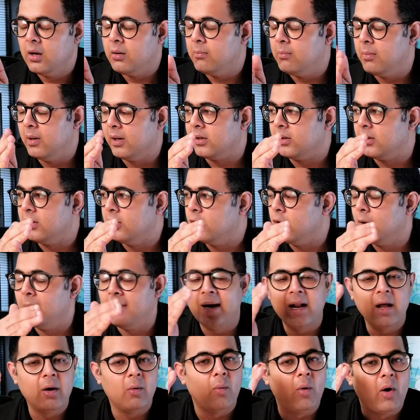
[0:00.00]
But no
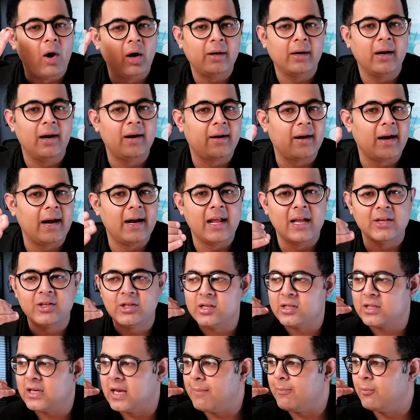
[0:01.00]
matter what I tried, I
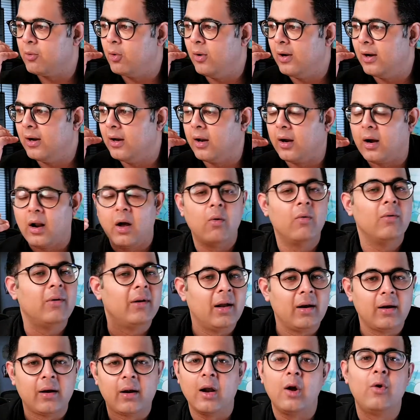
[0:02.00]
just kept going round
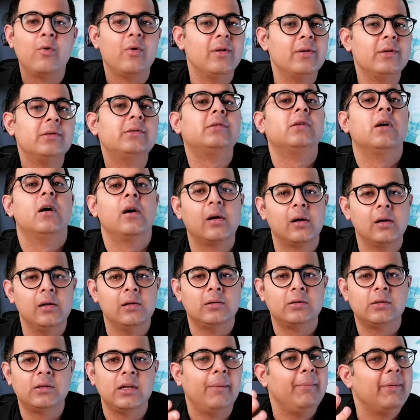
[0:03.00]
and round in
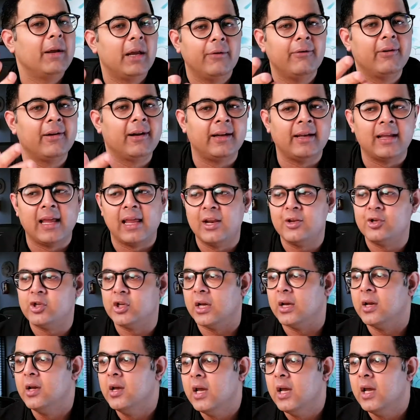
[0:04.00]
circles. Let me give an analogy.